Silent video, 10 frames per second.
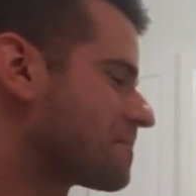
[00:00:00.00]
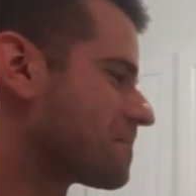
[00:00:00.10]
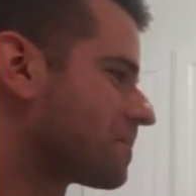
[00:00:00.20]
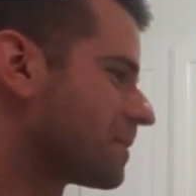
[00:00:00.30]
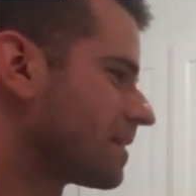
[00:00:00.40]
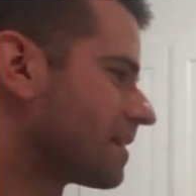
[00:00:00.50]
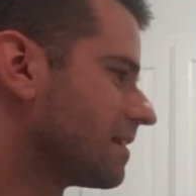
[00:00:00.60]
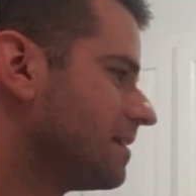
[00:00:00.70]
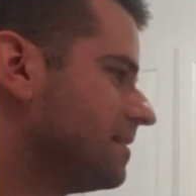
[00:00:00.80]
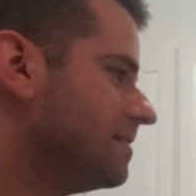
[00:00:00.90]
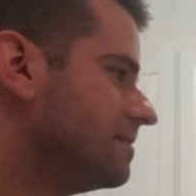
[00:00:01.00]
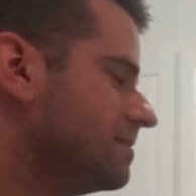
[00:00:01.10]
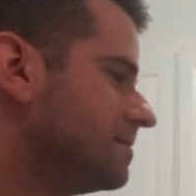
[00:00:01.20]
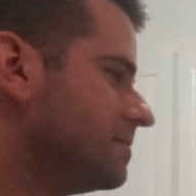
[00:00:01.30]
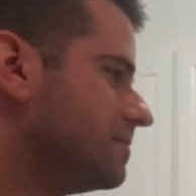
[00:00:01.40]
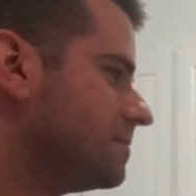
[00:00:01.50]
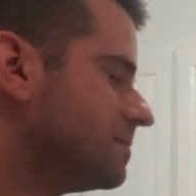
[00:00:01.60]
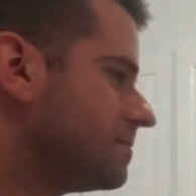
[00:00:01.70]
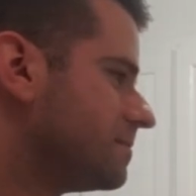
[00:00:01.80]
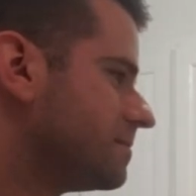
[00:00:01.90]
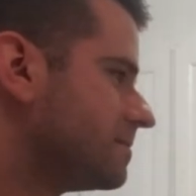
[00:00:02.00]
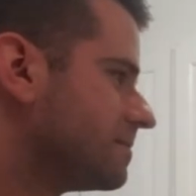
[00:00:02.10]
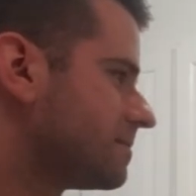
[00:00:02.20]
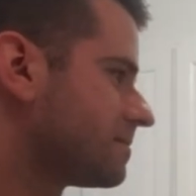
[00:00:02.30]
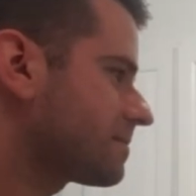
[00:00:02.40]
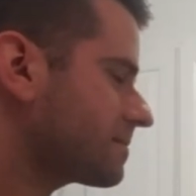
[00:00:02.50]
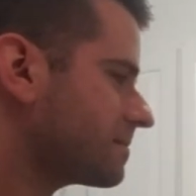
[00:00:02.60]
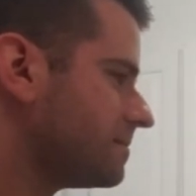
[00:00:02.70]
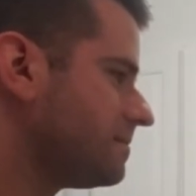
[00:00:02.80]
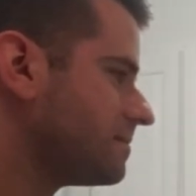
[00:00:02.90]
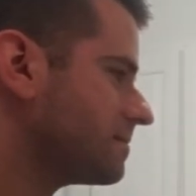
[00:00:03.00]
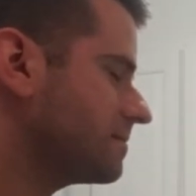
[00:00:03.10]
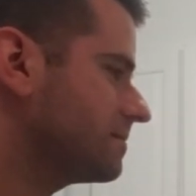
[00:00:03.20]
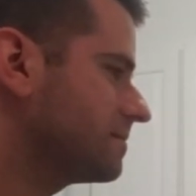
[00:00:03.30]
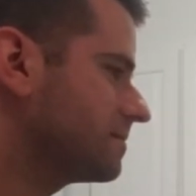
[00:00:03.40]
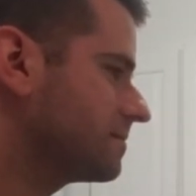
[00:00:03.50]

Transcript: The person shown says nothing.